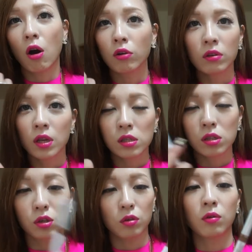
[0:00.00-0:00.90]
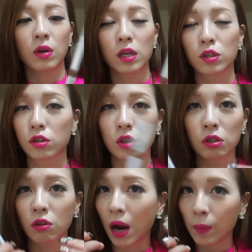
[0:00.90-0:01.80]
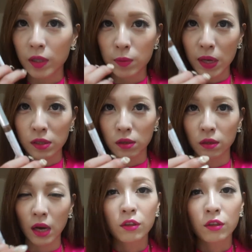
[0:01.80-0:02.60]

All you need to do is just grab this pencil.